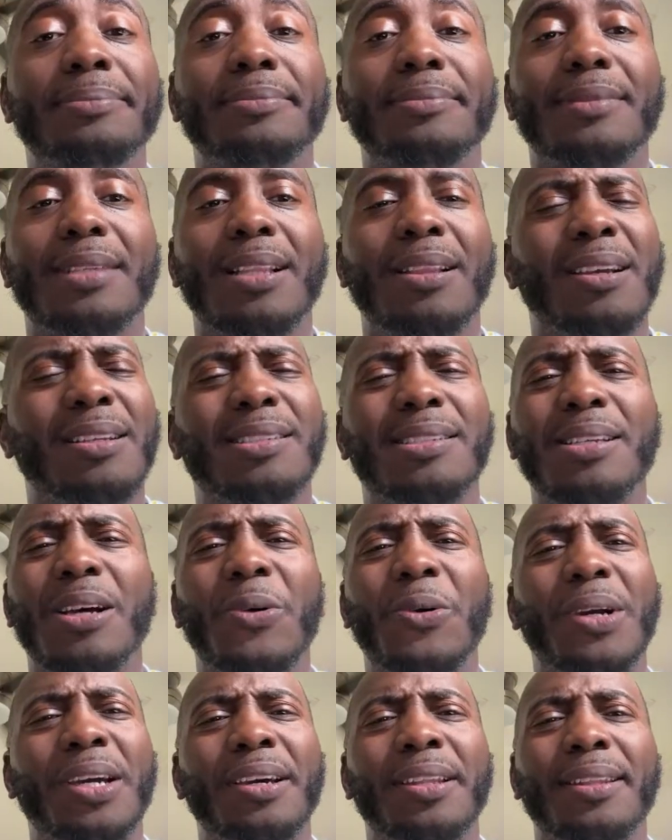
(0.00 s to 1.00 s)
Looks
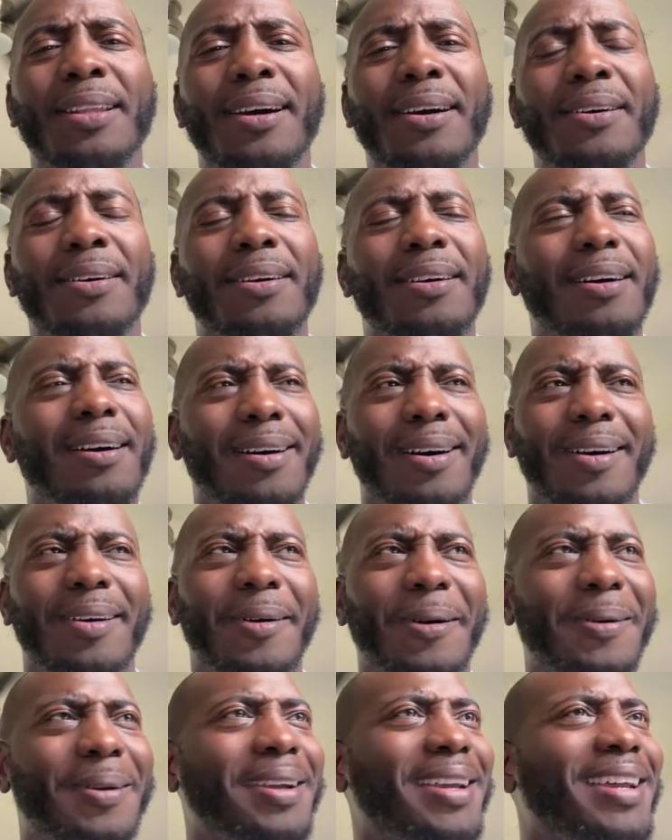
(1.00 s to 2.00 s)
so good though.
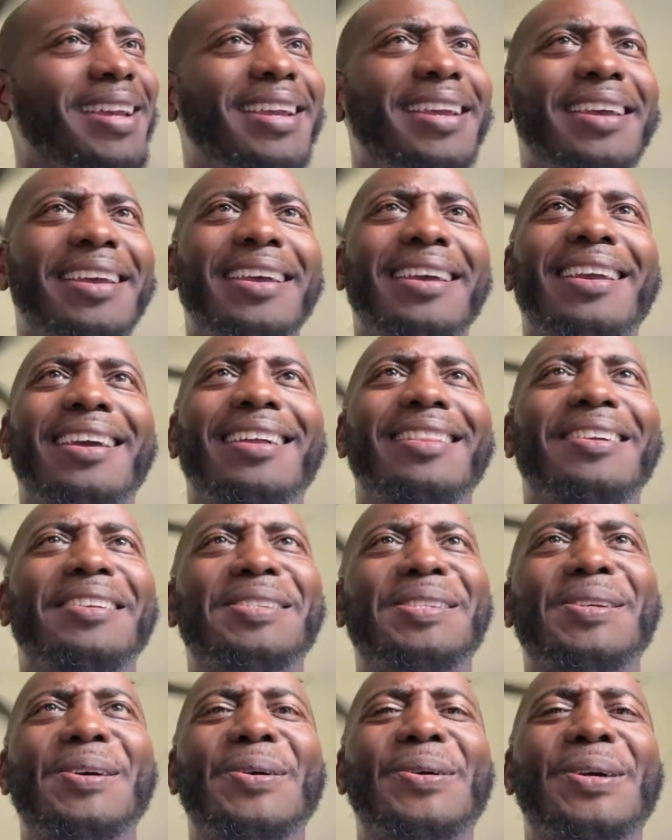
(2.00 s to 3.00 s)
Oh, it looks
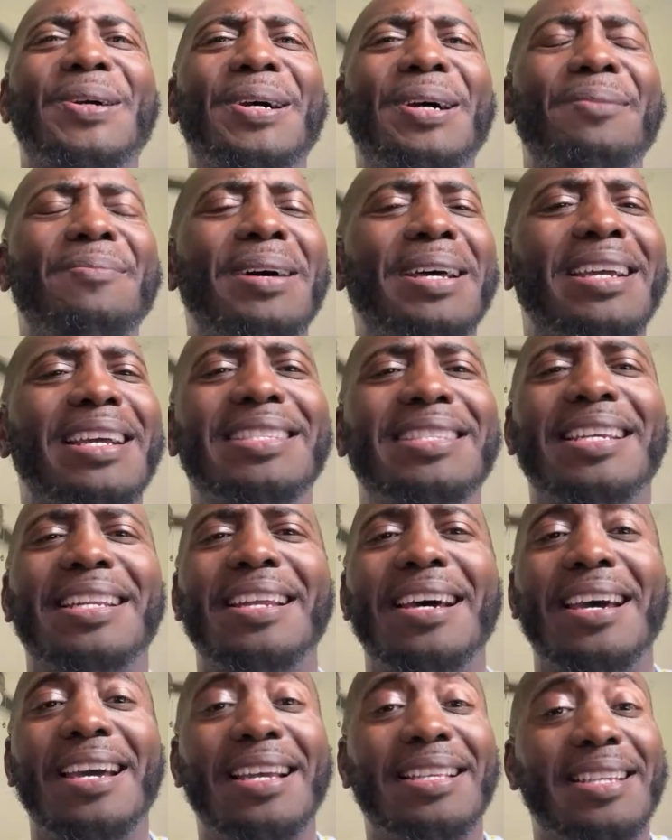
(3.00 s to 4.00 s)
so good, but it's a
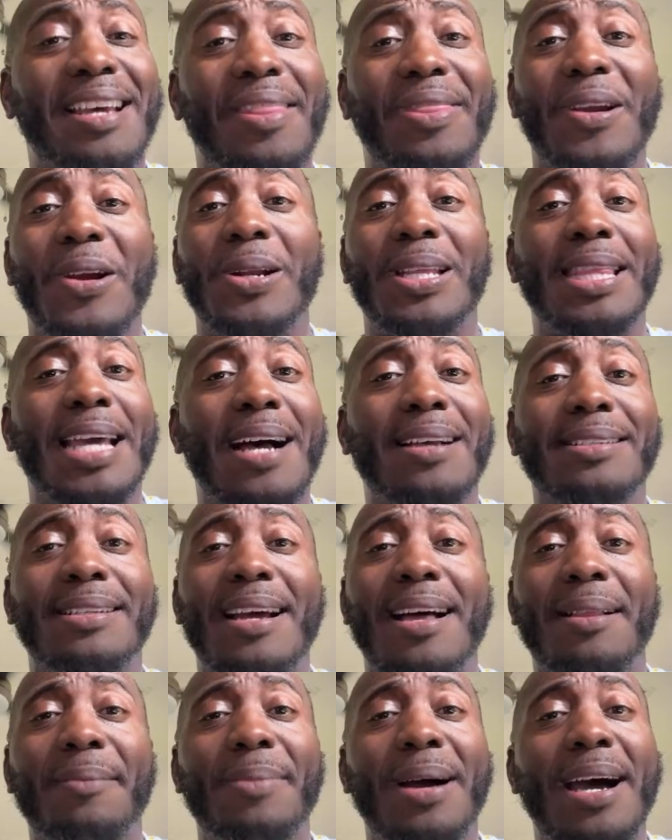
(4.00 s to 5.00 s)

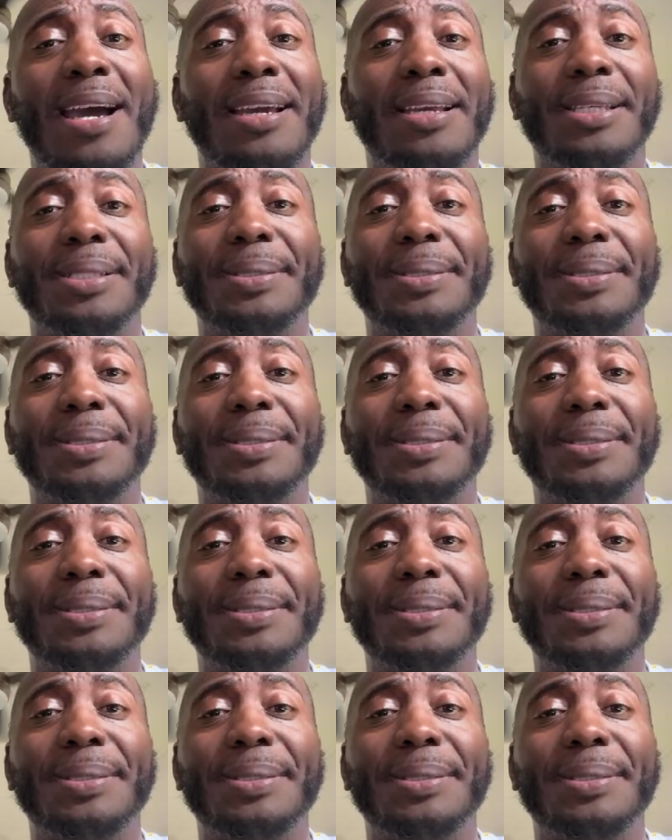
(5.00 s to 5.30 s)
$30,000 bike.